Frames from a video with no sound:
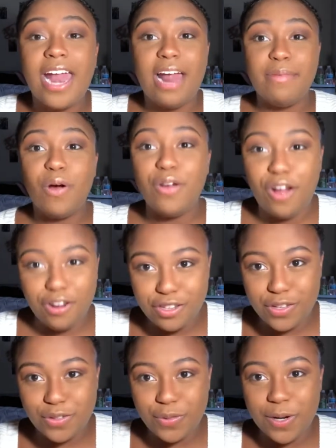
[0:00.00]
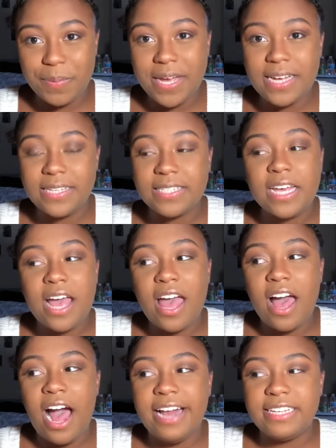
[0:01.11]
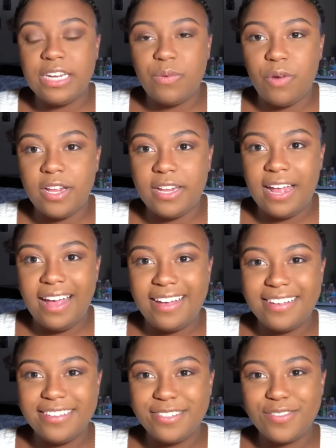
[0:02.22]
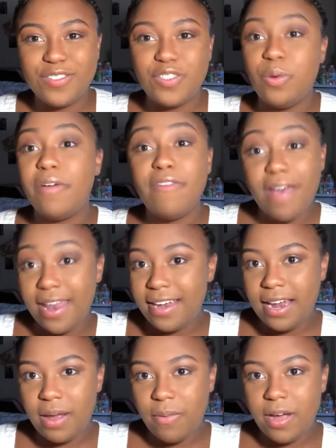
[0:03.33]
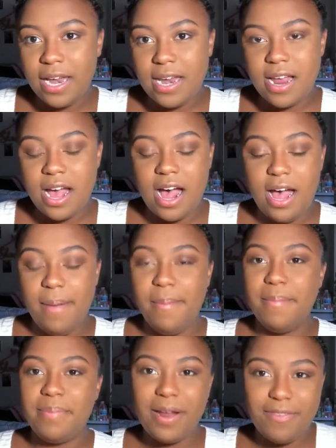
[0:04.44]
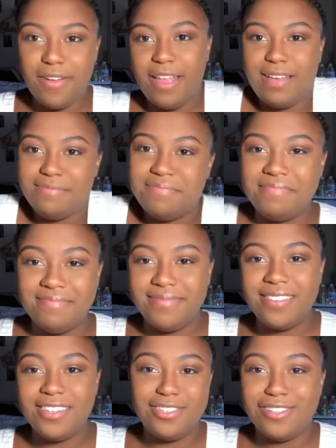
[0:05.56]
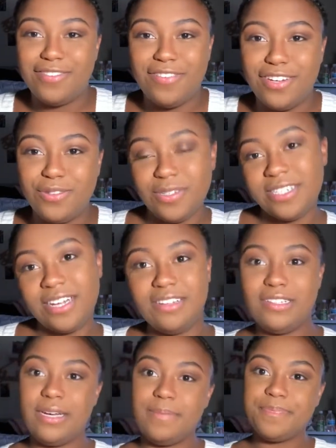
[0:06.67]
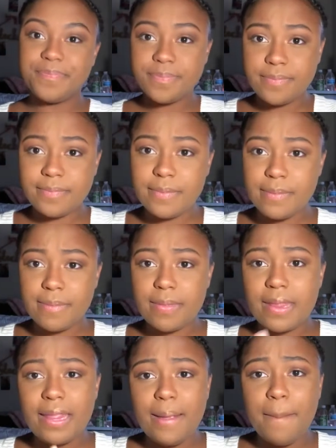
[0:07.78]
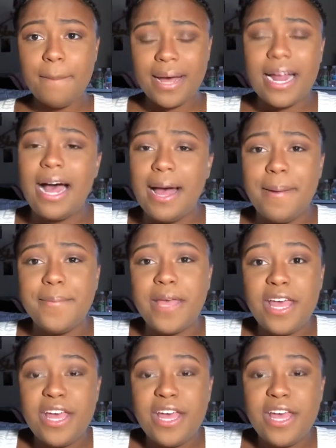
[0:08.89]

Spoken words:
And I've been holding on to this story because I didn't want, like, to offend anyone. But I felt like, this is just a funny story to tell, so. But I